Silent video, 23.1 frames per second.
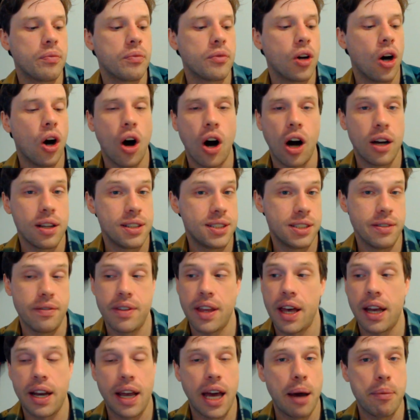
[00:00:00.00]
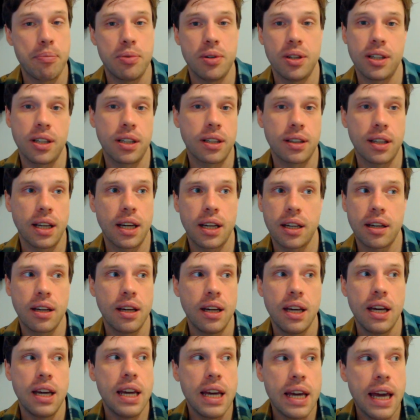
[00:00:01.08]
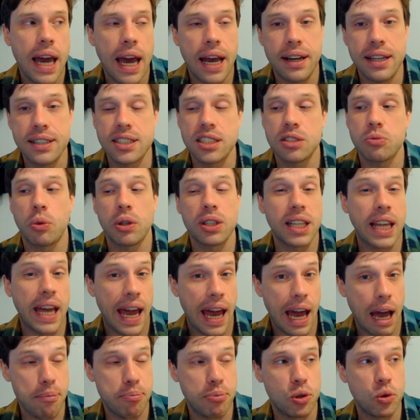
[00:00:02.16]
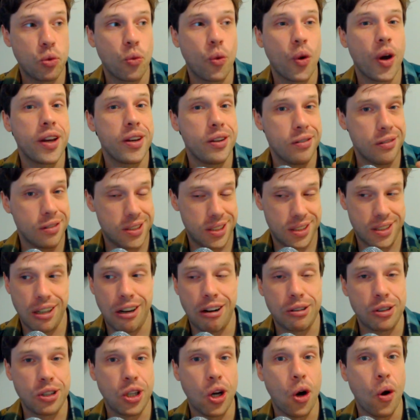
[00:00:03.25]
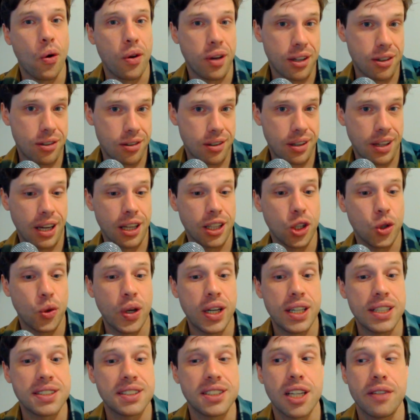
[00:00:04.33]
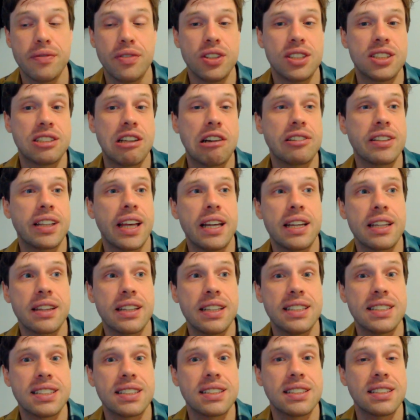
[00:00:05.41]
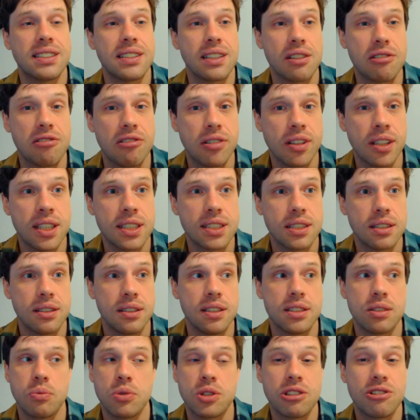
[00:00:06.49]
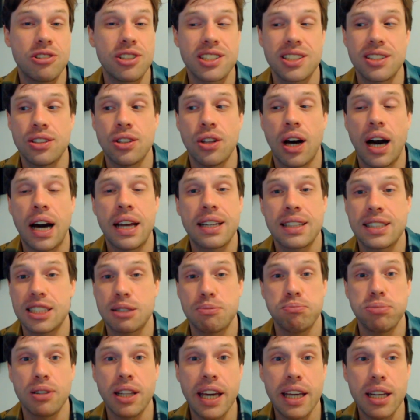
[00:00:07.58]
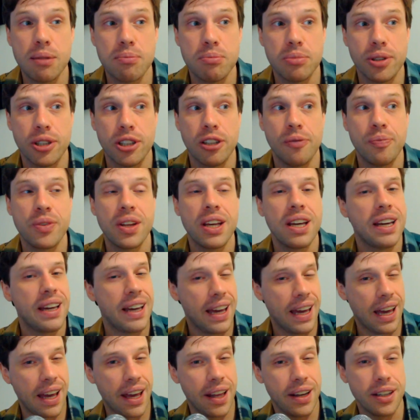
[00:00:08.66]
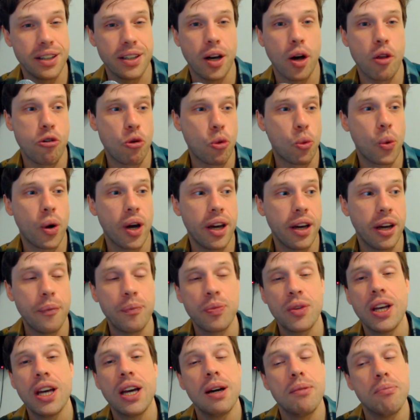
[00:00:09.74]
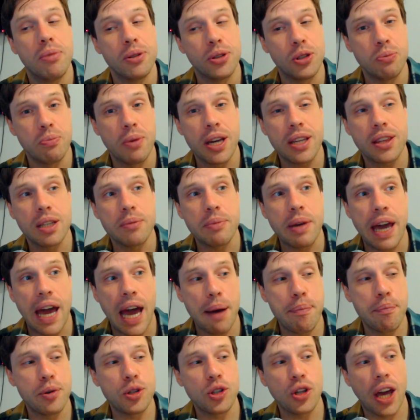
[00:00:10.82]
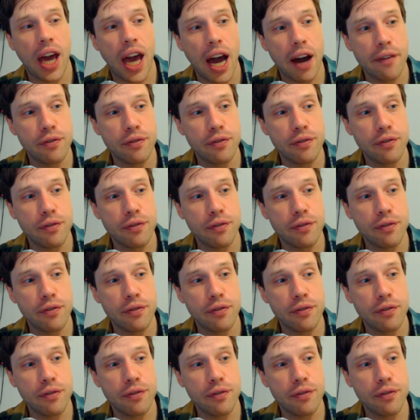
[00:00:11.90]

odds of that happening? And this is what will happen when you start going into the LOA stuff. You start getting these synchronicities which are just unexplainable, any other way. But to make them happen, you have